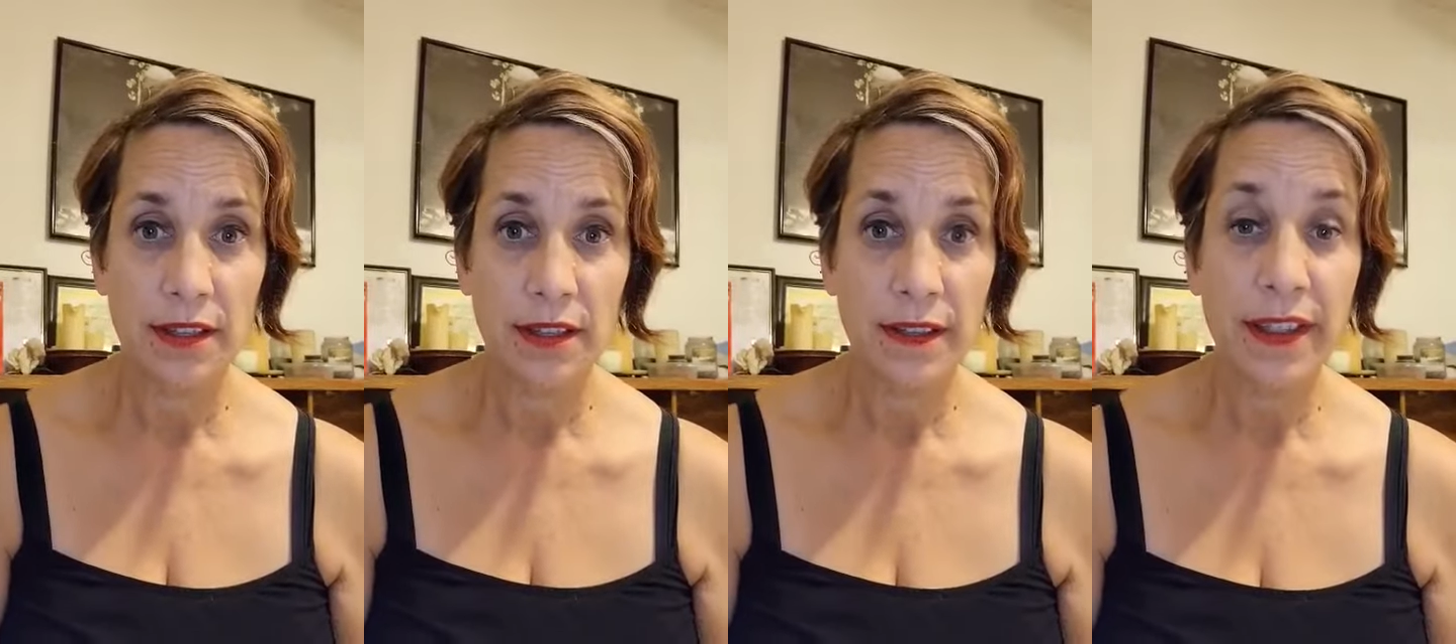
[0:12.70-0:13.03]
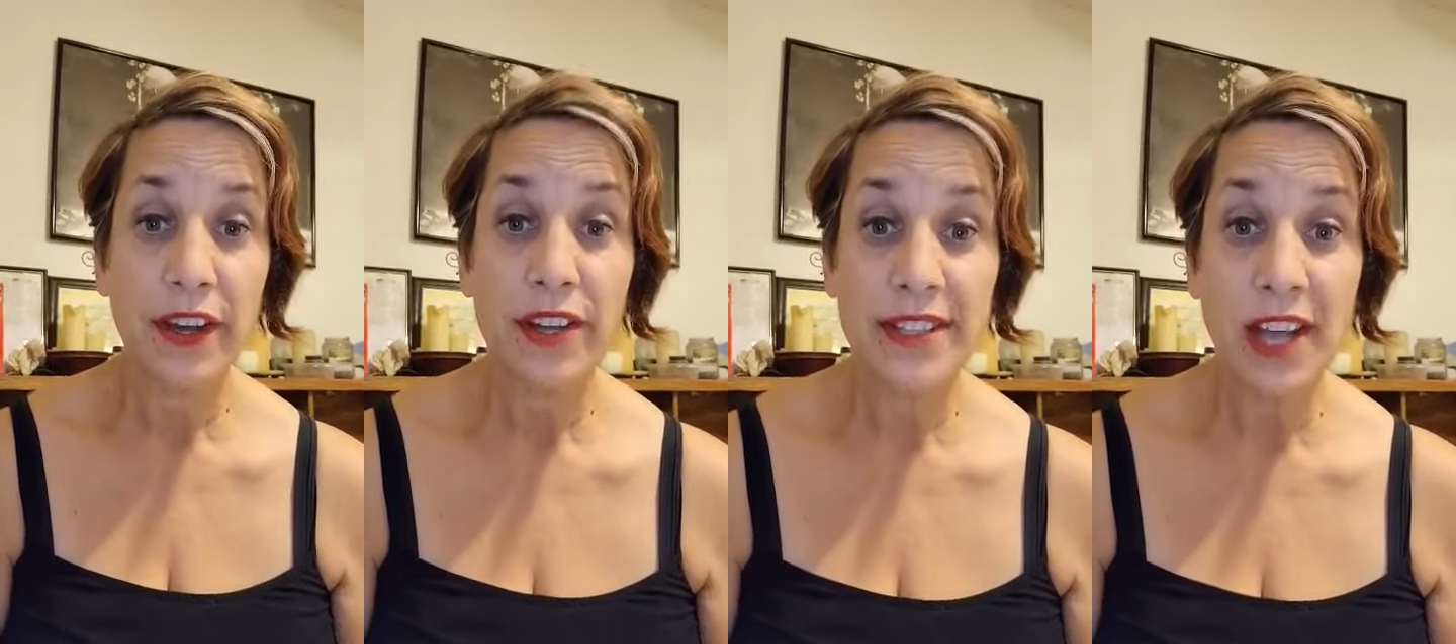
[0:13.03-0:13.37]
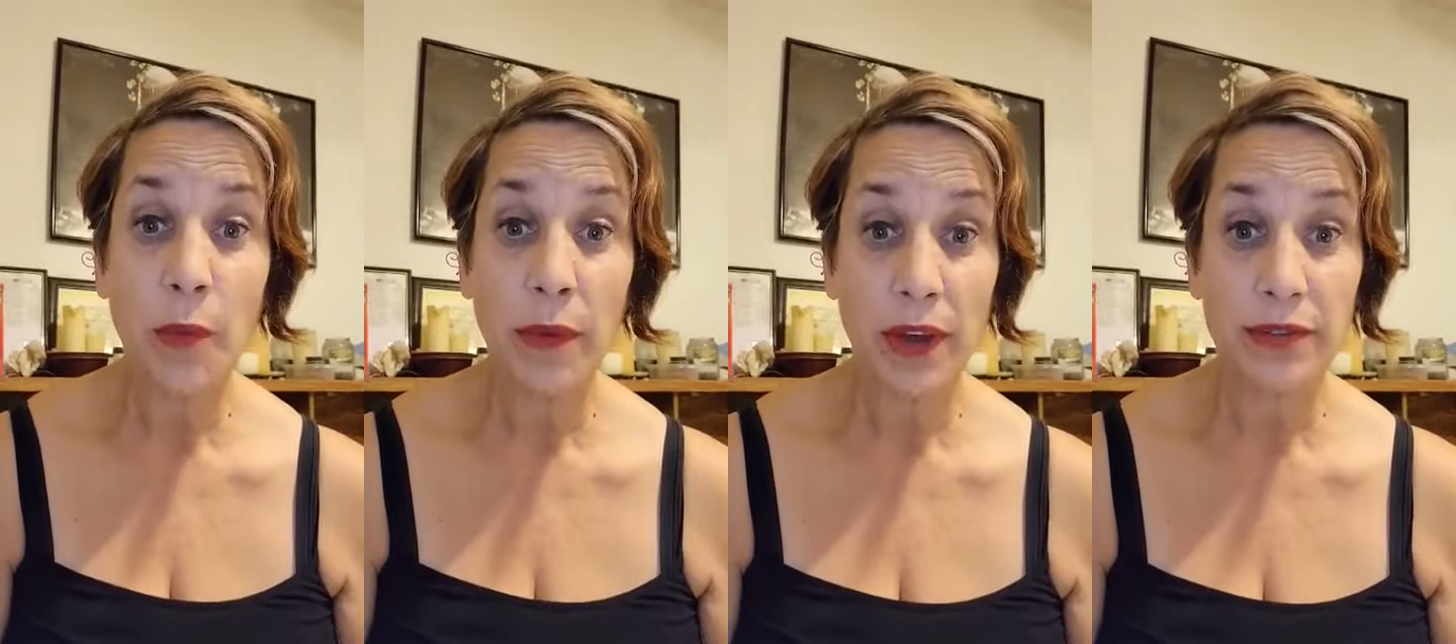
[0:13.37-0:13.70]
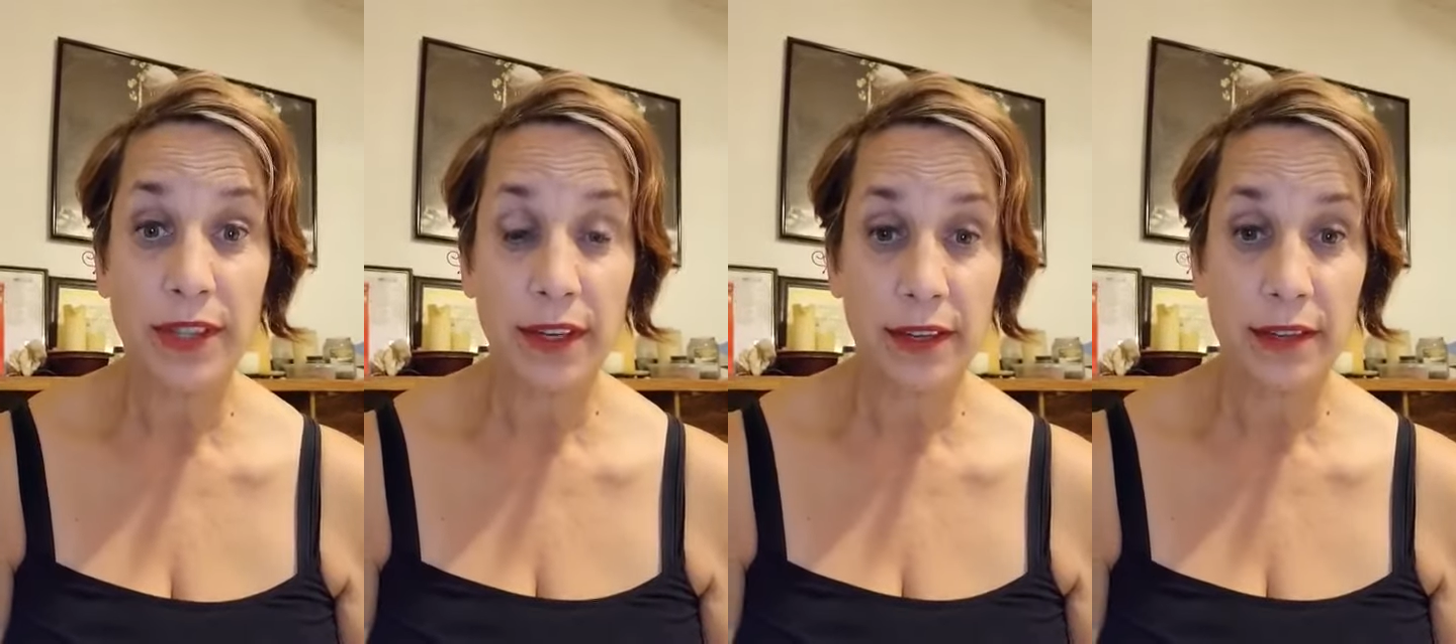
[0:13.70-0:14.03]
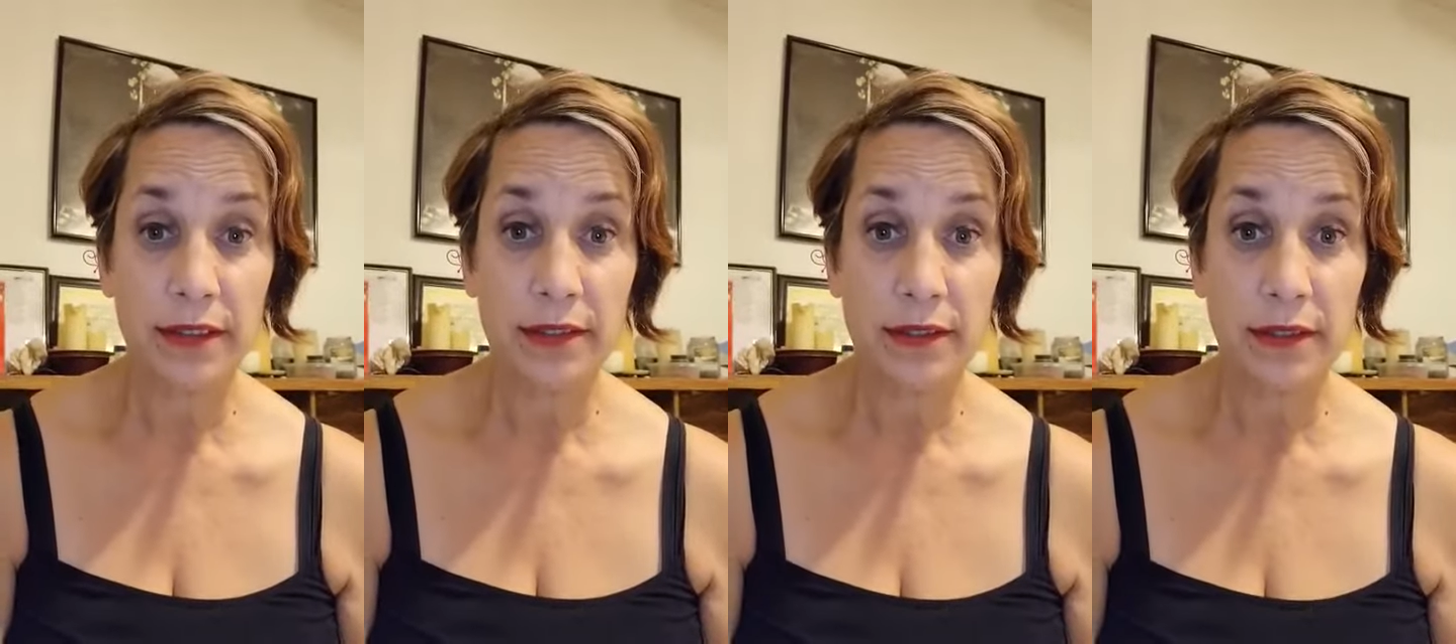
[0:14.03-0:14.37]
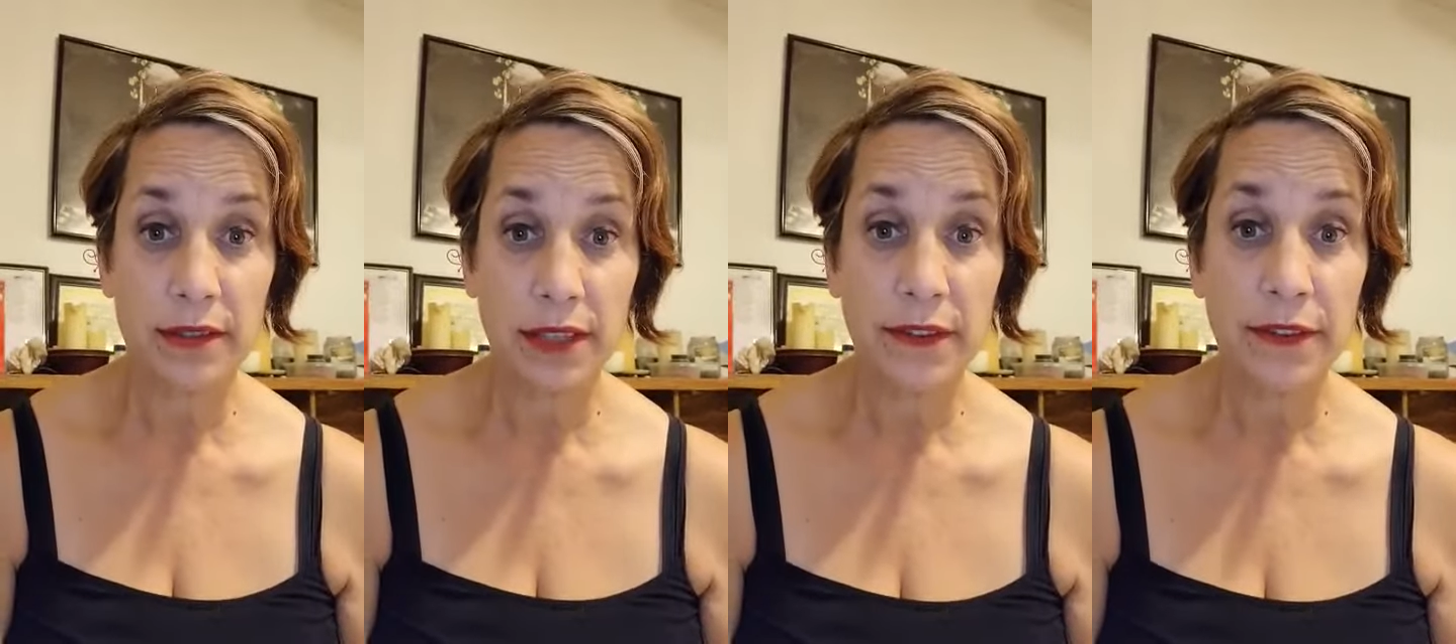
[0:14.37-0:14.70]
There is help out there.
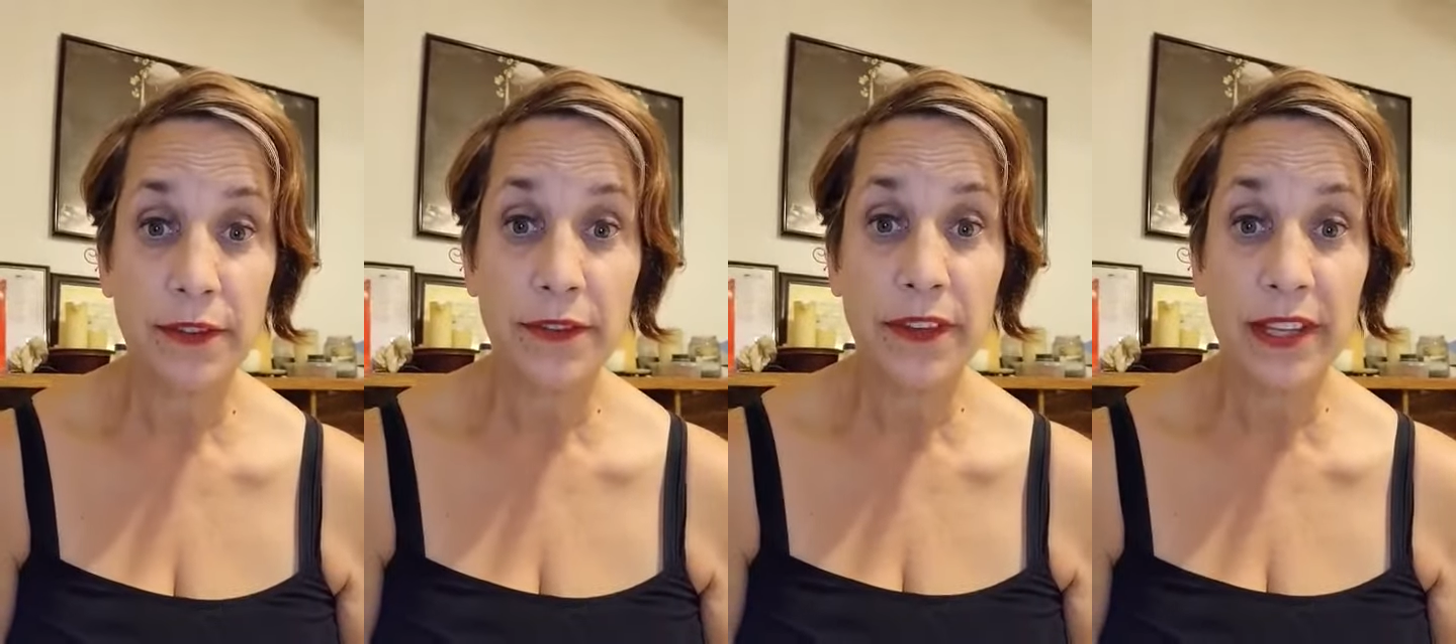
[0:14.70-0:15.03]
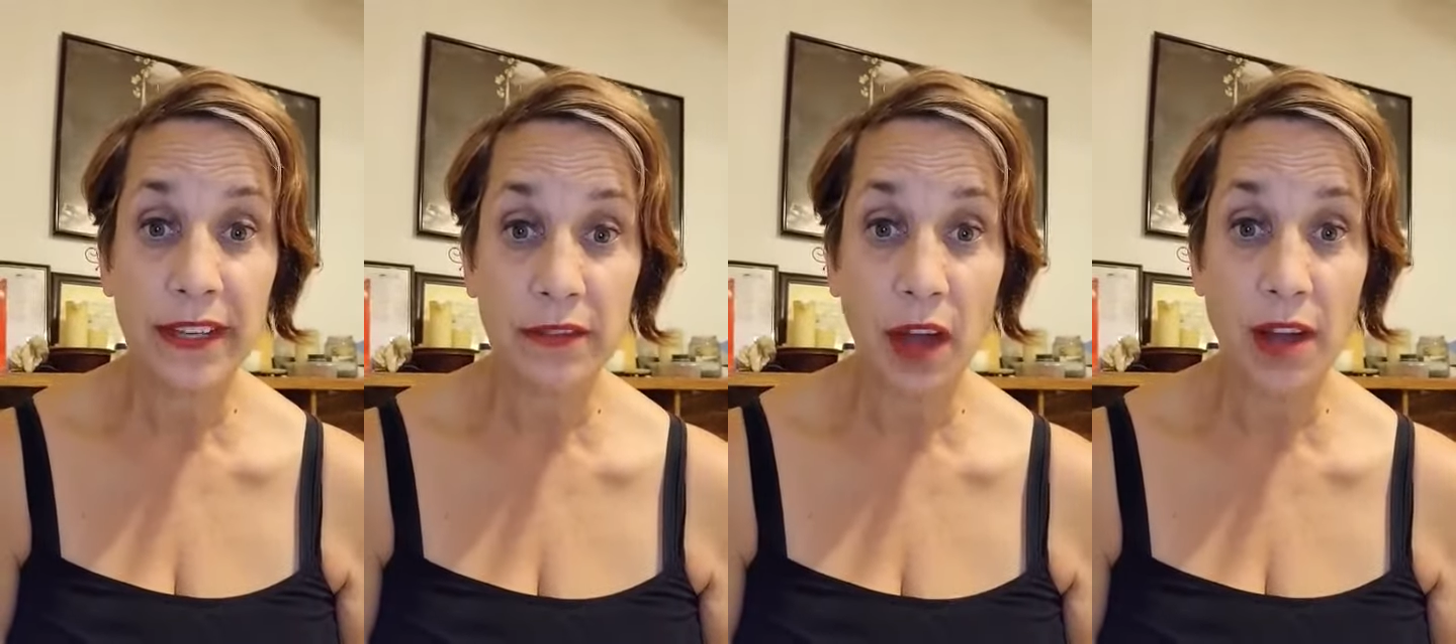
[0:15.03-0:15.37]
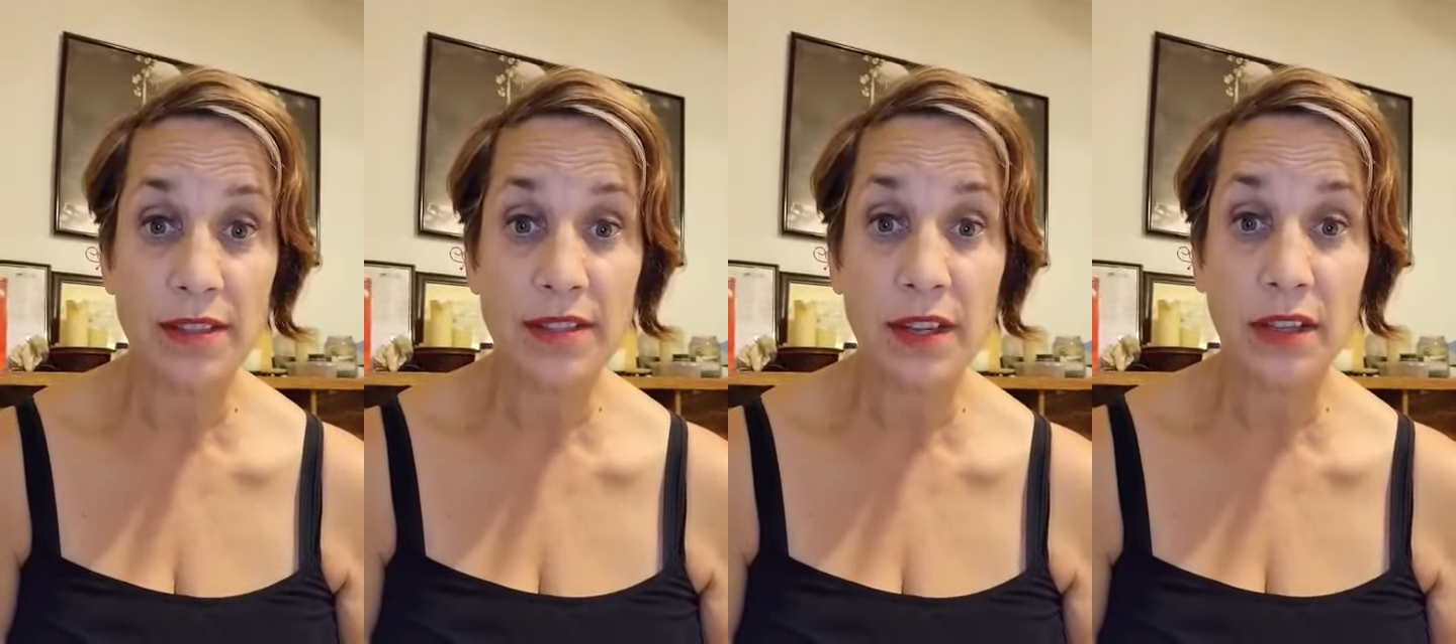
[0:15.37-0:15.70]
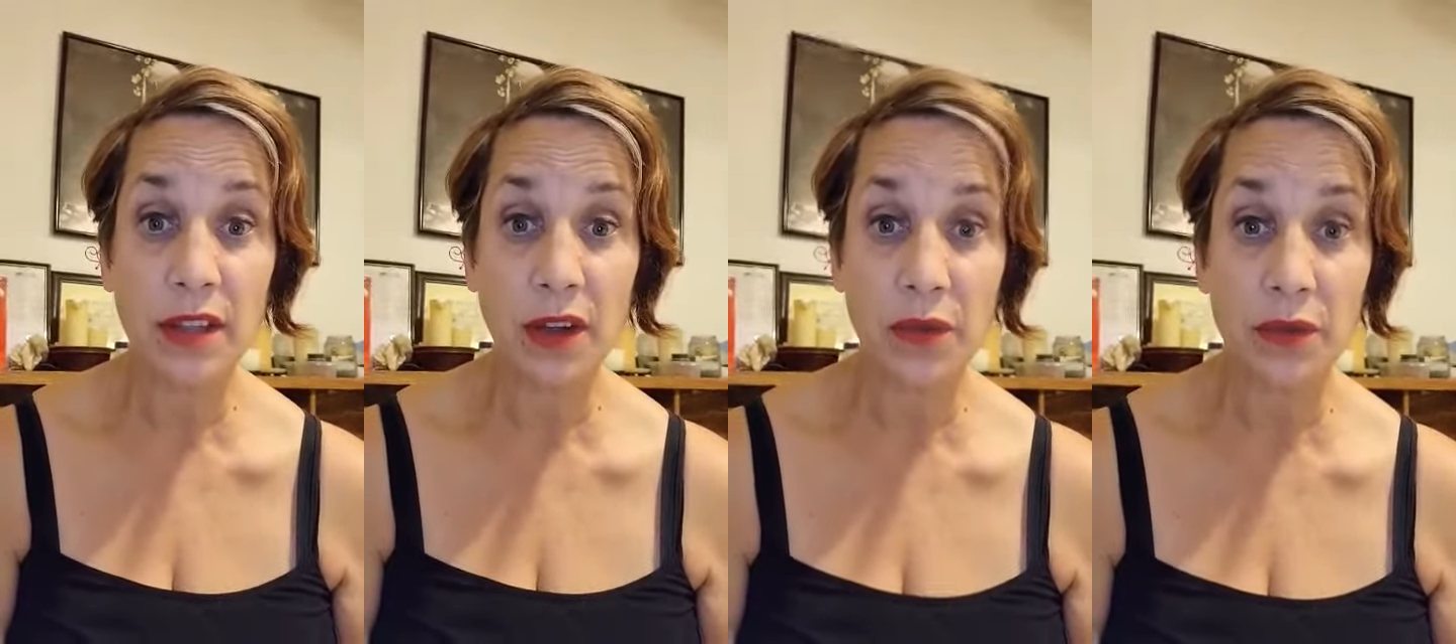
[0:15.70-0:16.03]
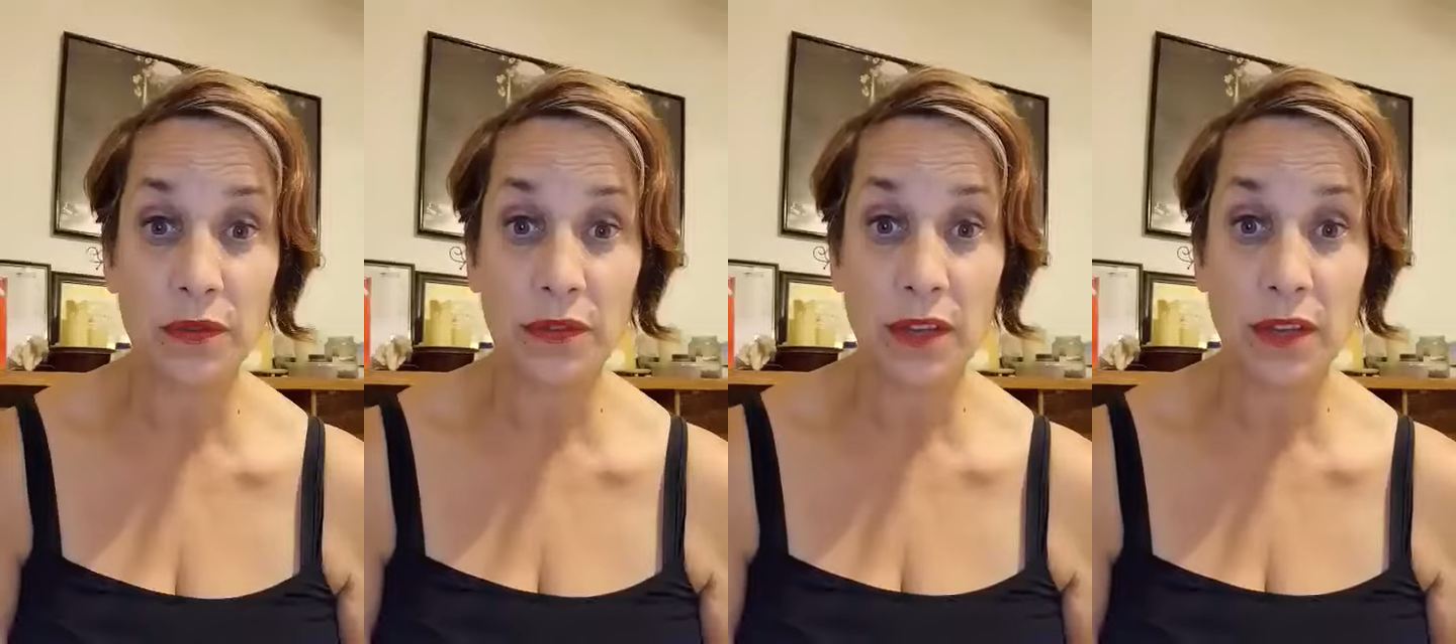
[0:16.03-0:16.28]
If you're feeling lost, alone,